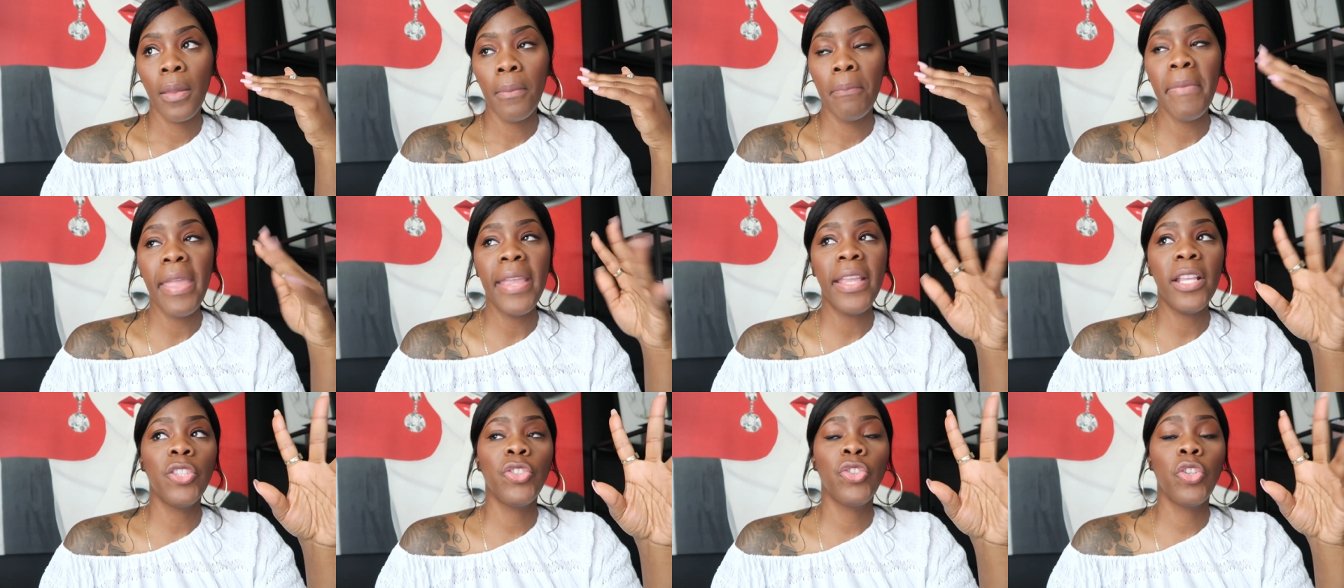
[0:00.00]

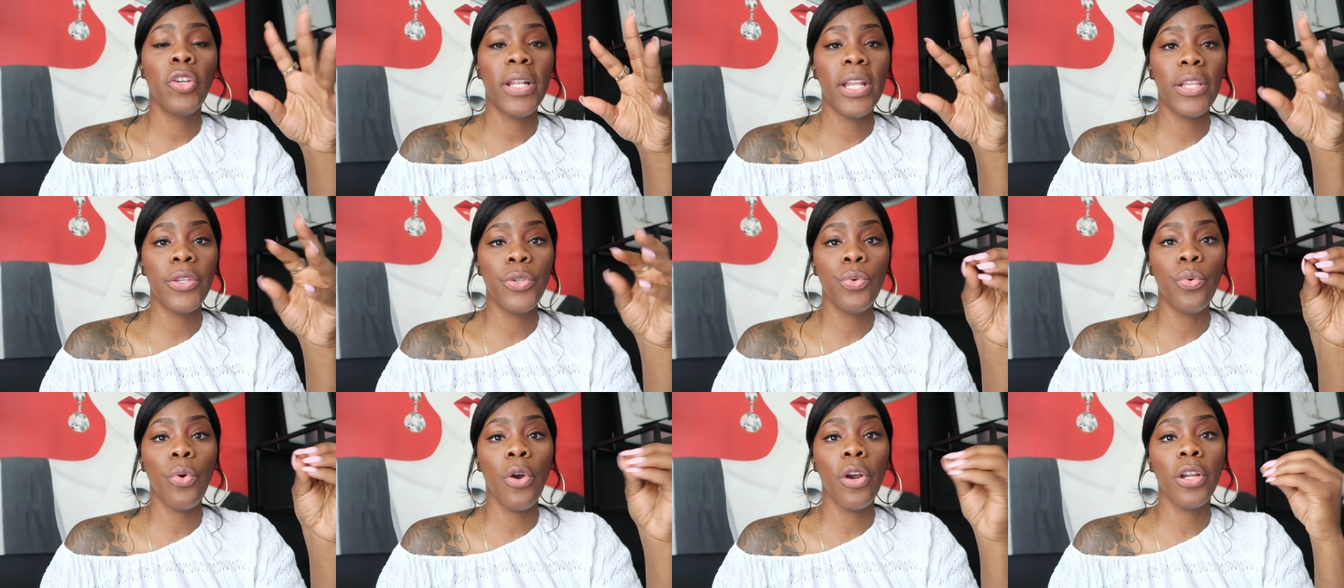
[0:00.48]
making sure
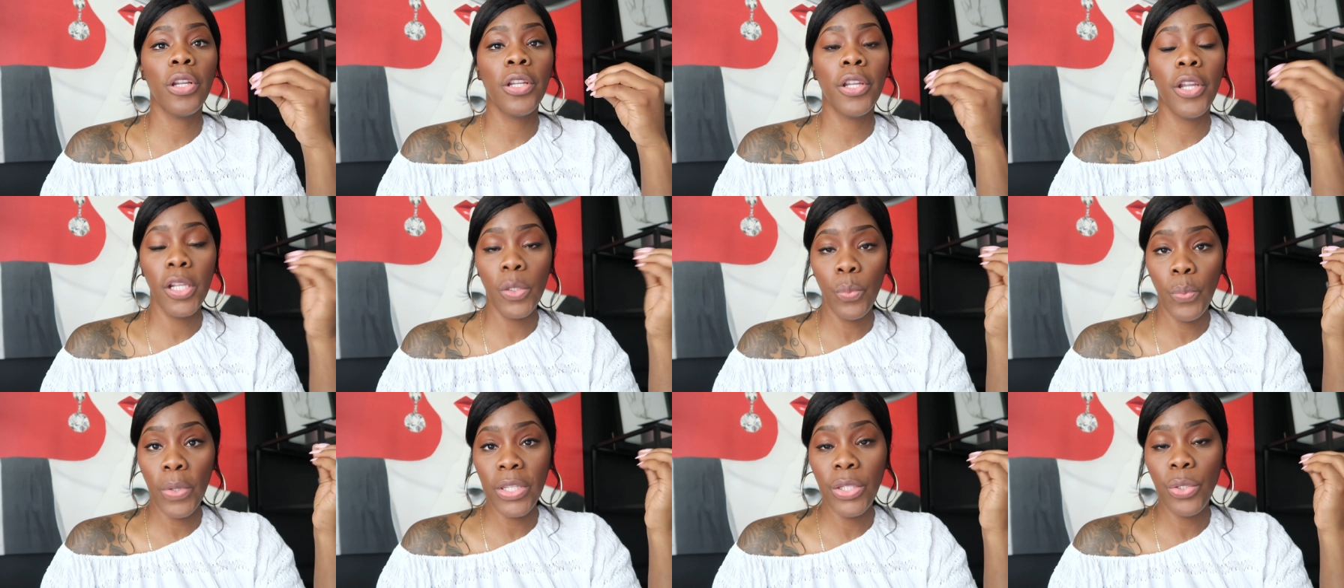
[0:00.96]
that you are
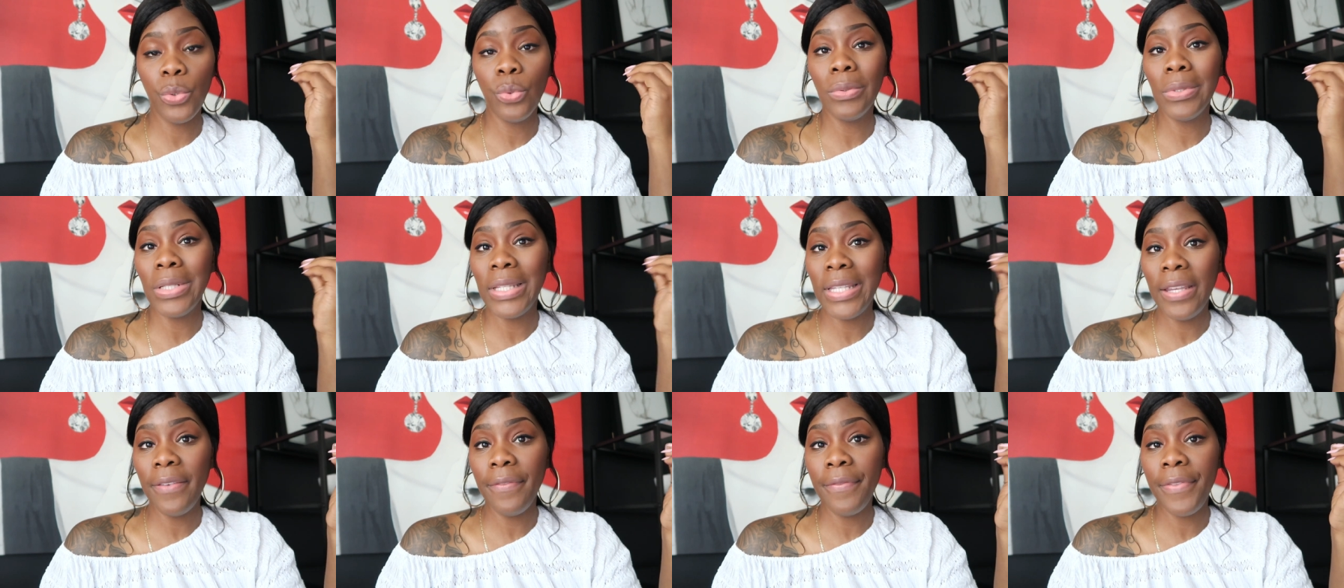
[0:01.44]
good when you
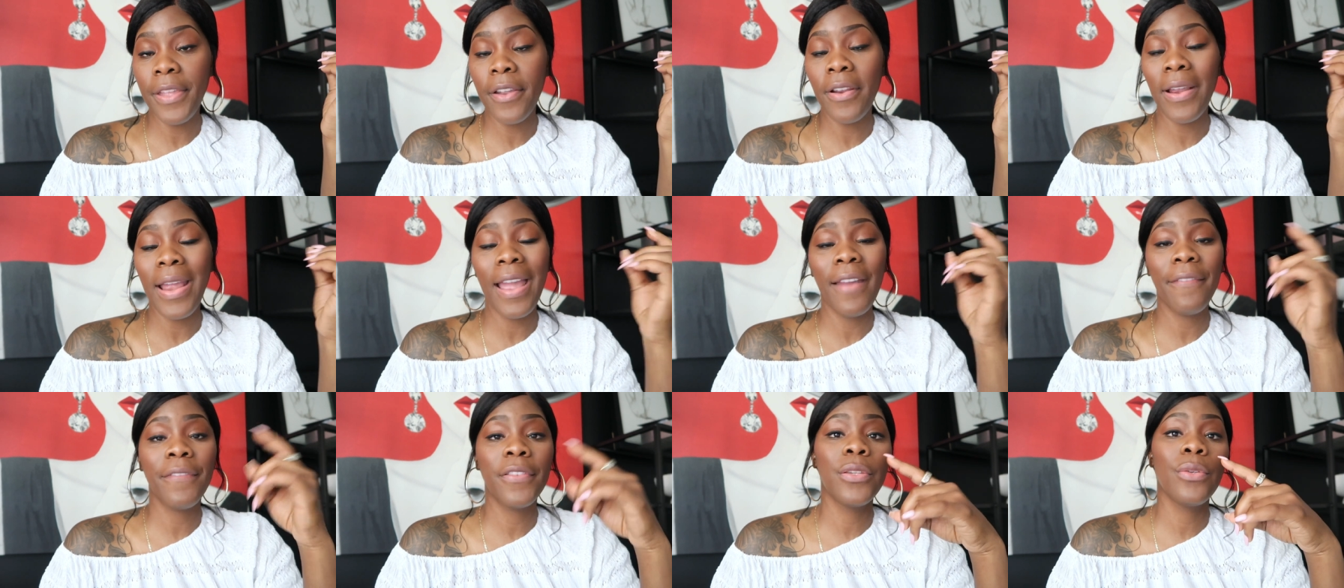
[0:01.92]
leave
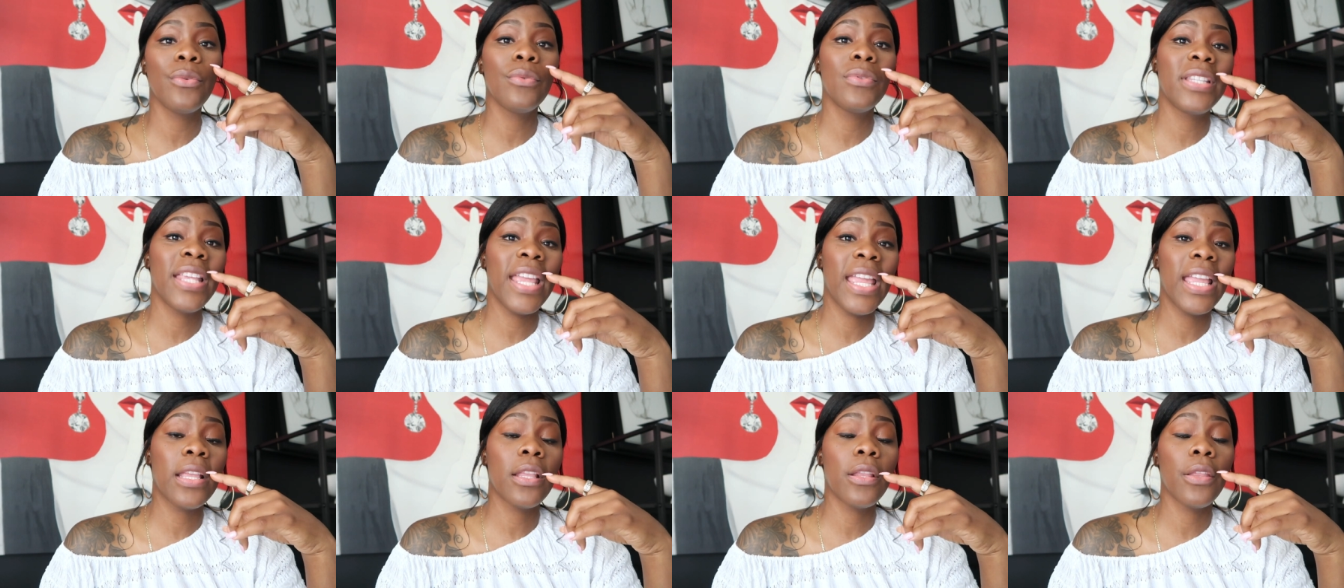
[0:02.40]
there after you
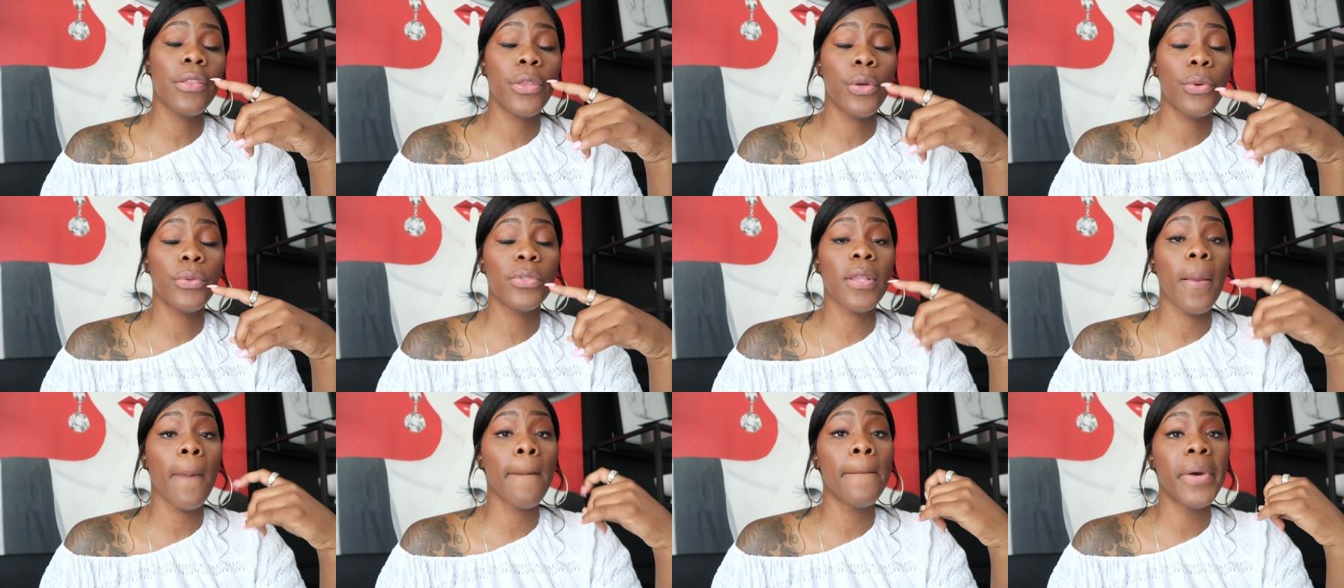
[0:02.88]
take
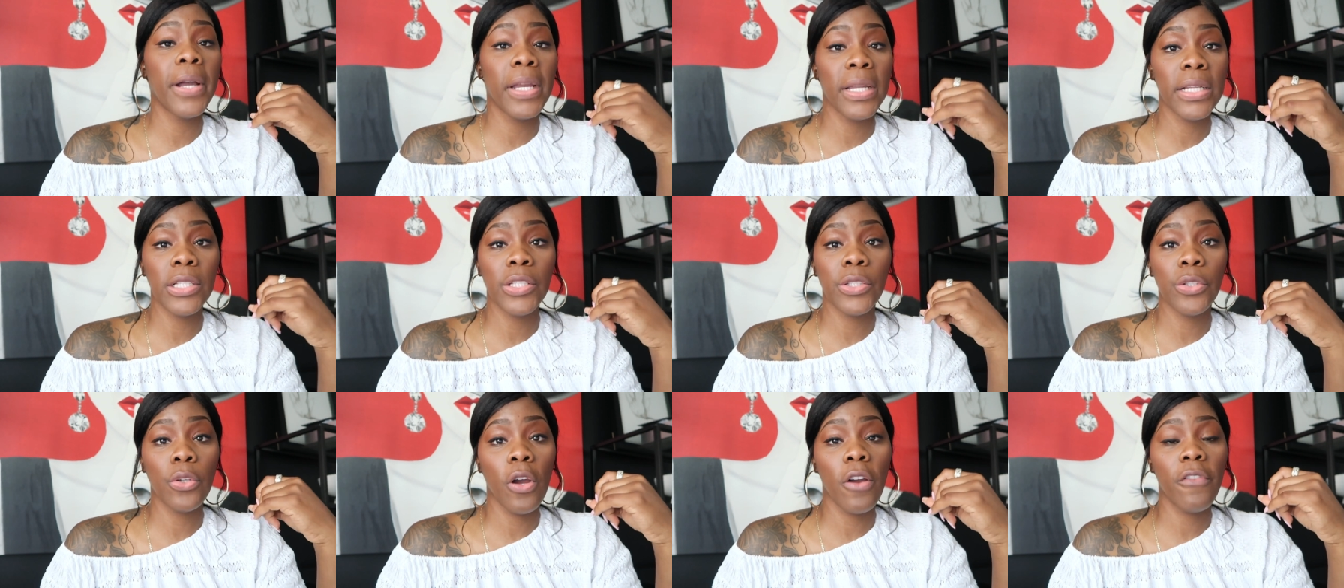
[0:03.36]
those
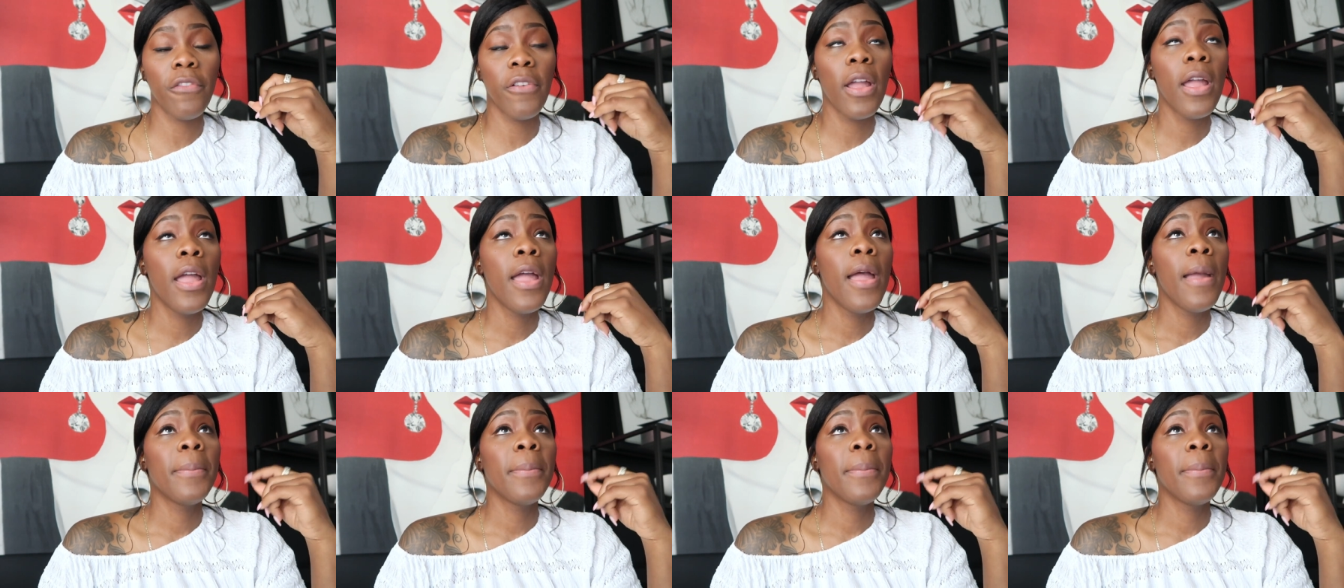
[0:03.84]
buttons off